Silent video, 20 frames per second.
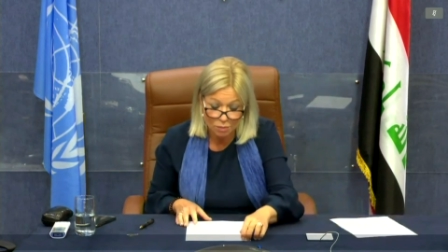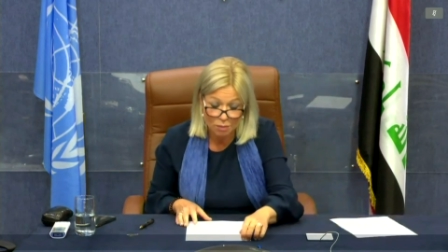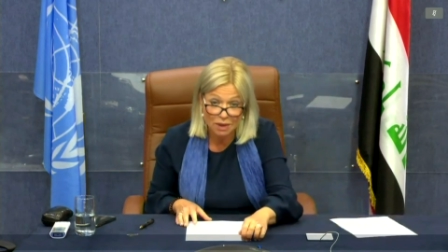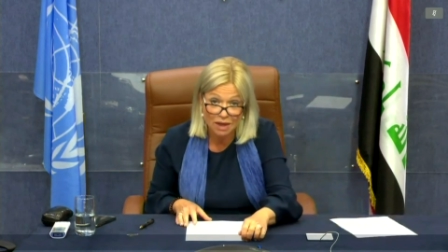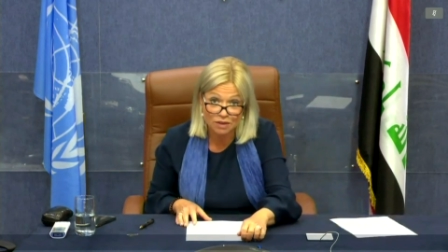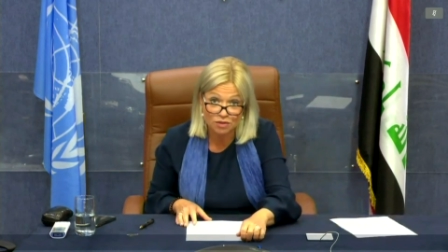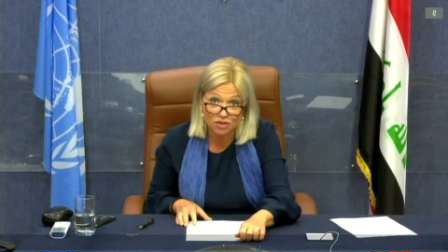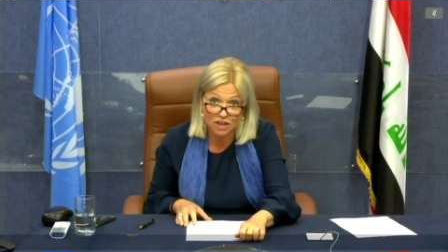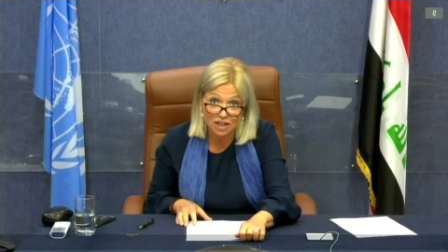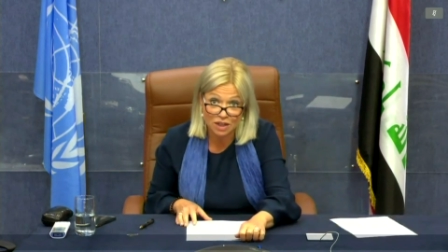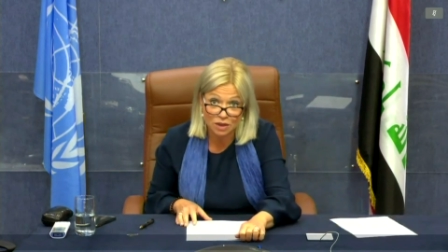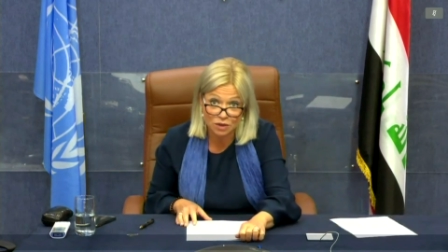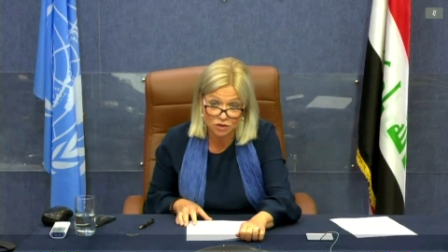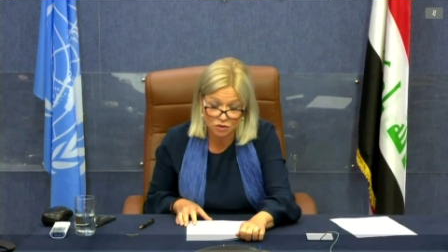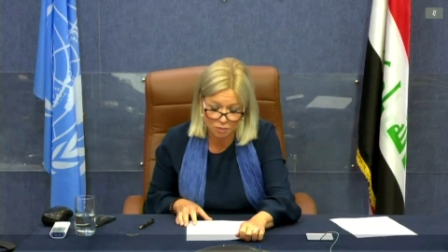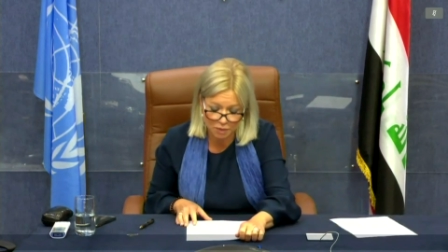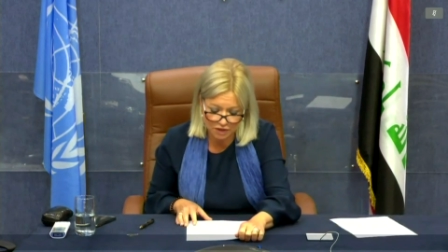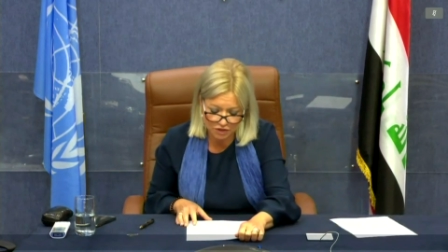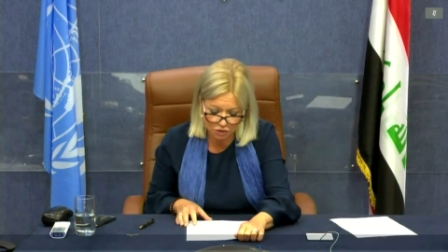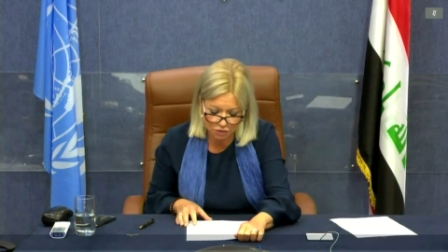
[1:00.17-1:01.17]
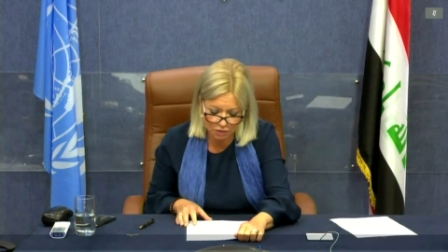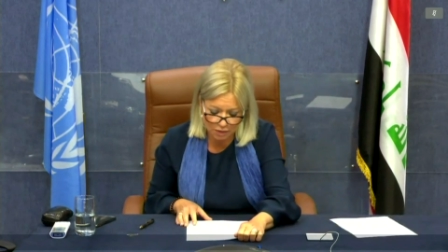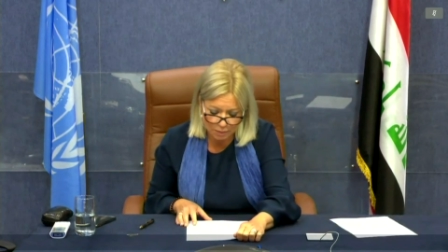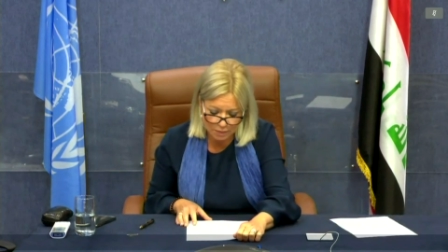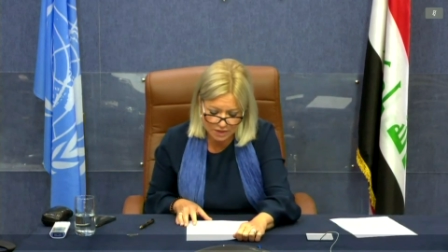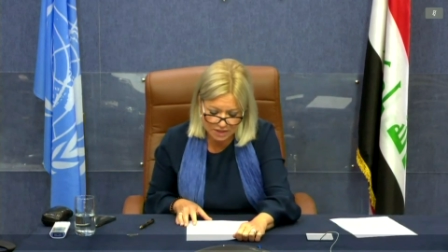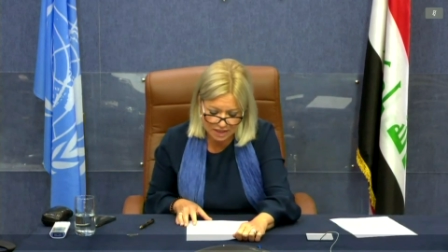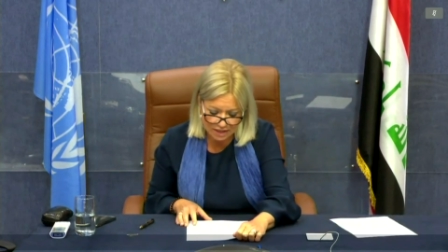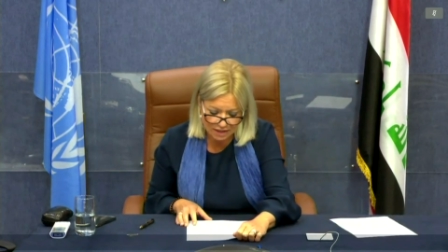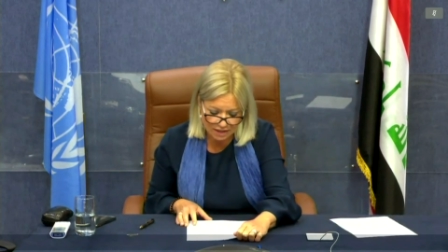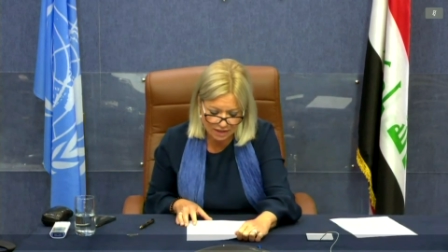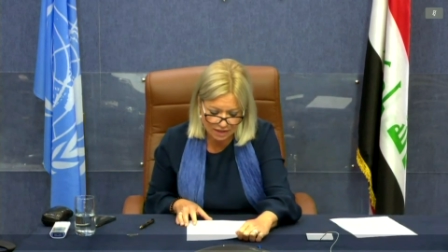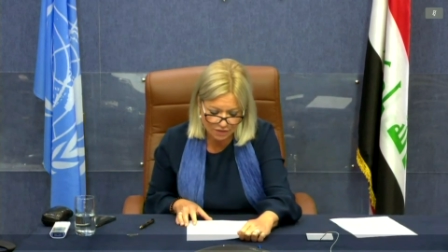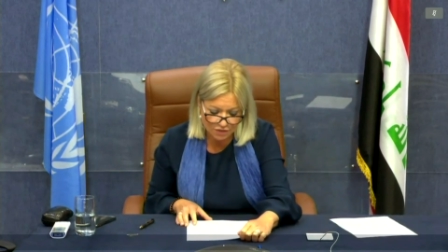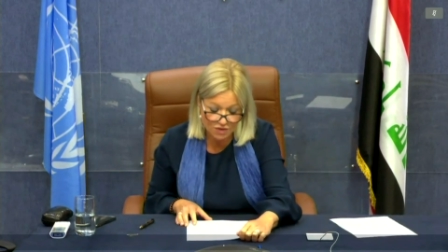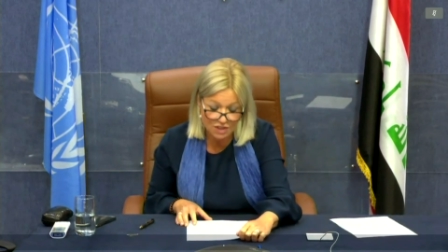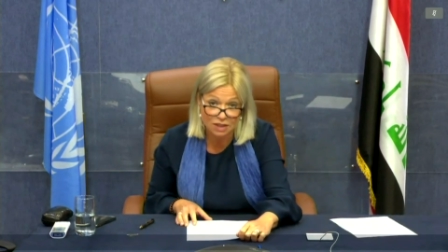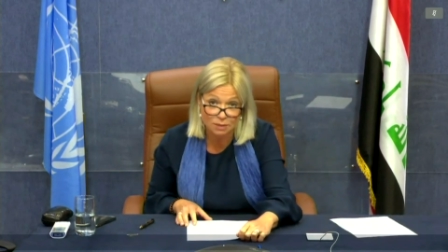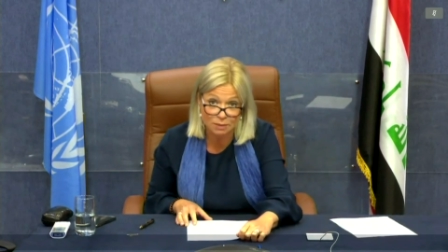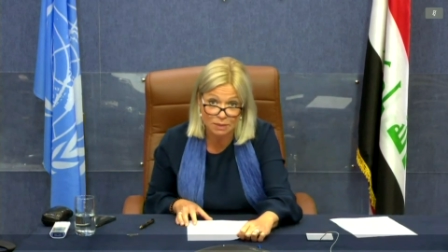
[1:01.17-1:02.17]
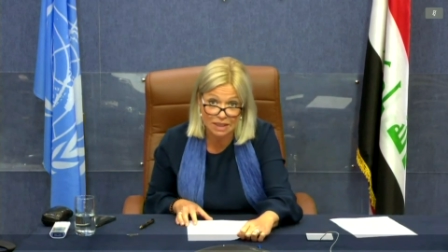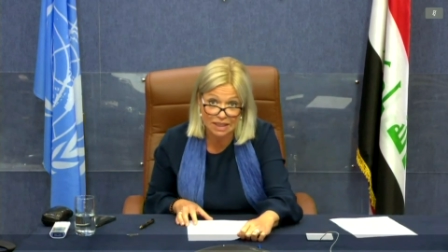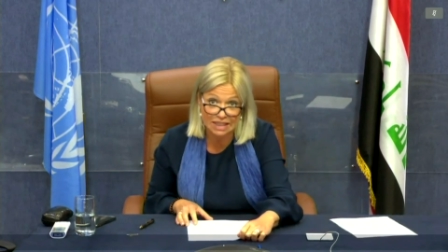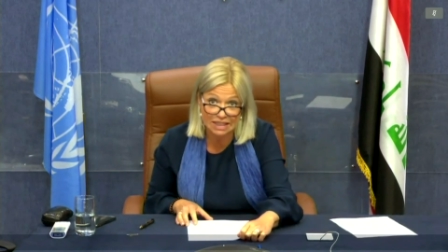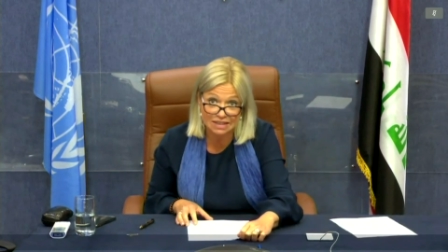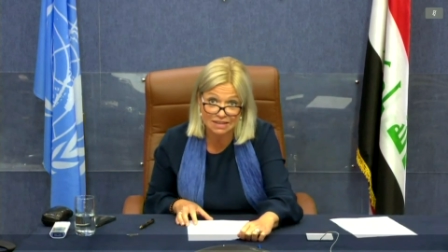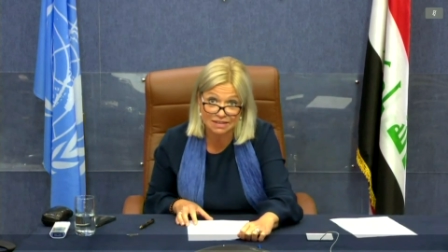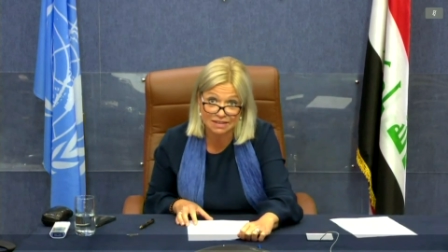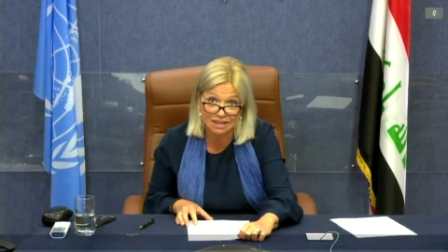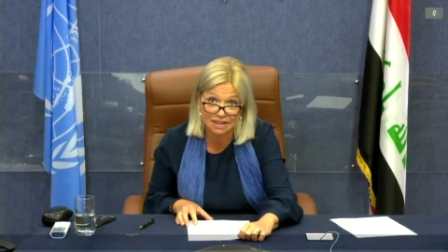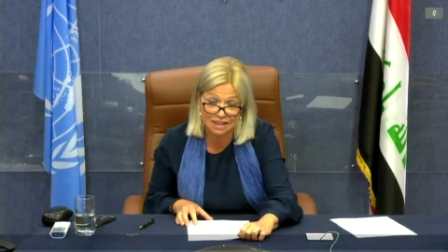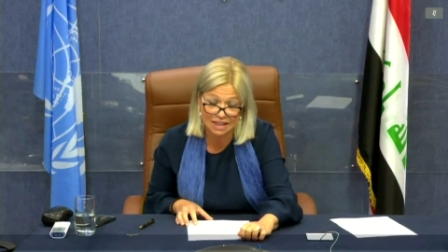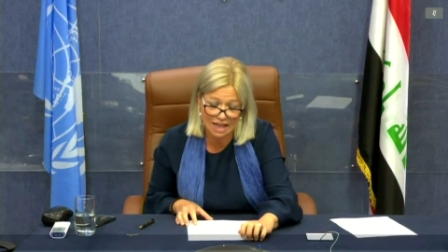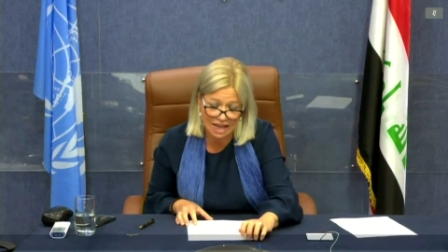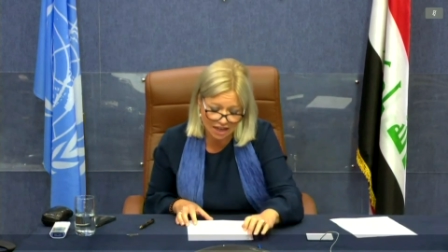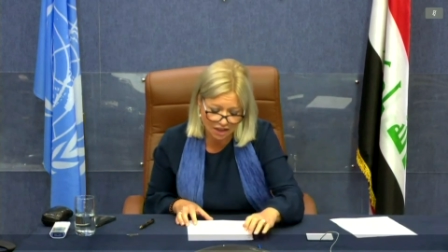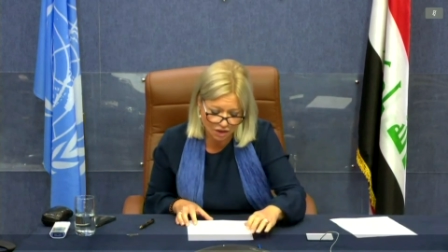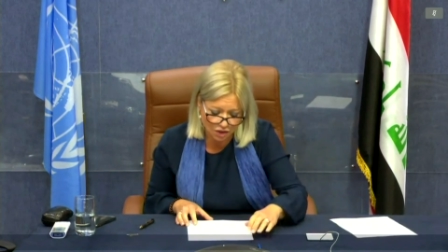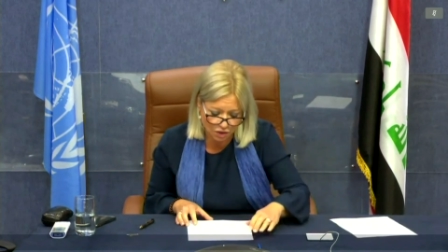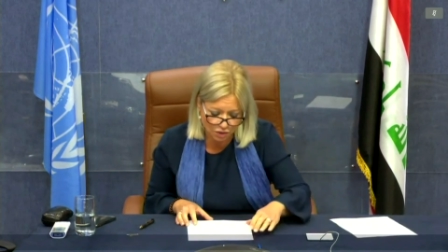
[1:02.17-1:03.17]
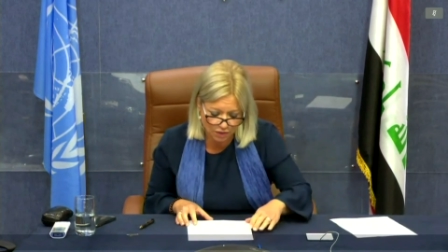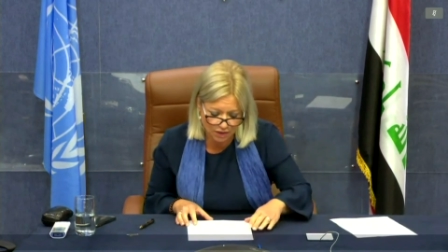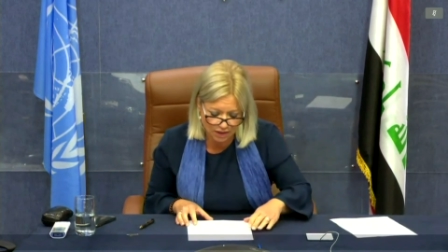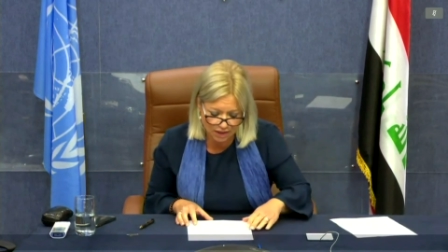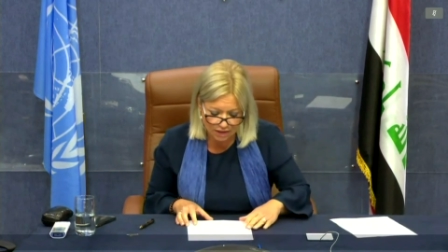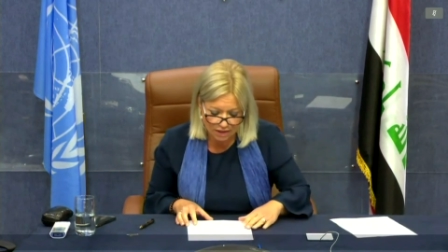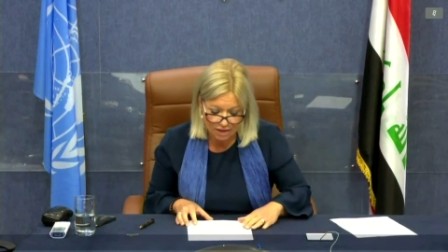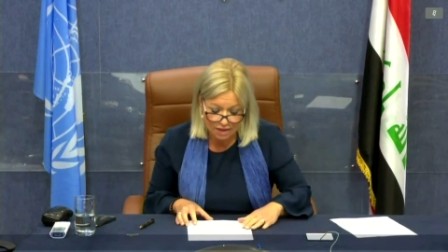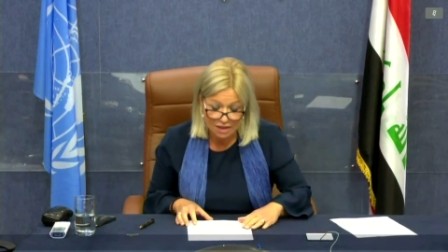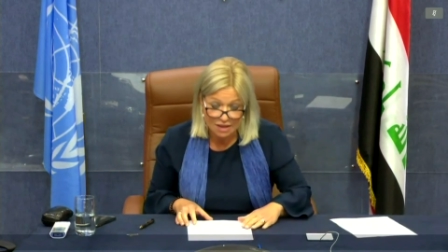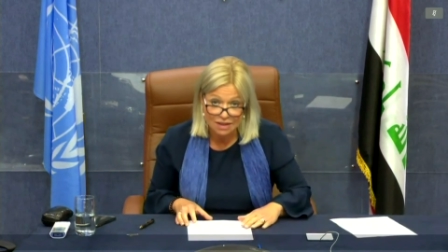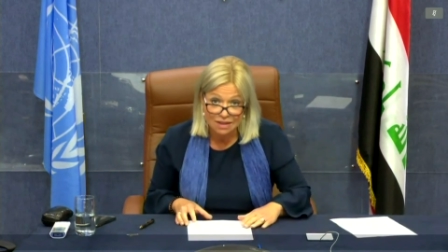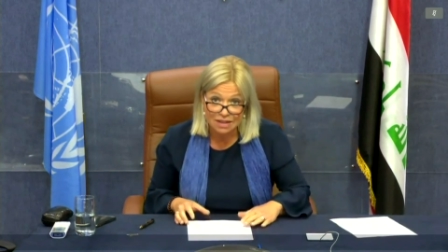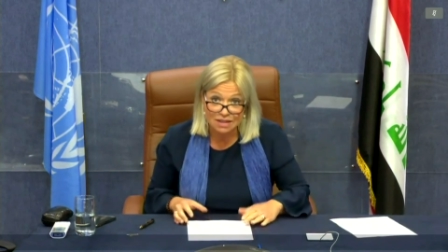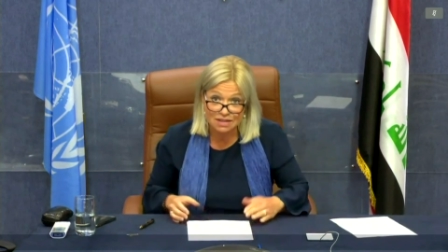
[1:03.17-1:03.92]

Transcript: my fellow special representatives in the Middle East in echoing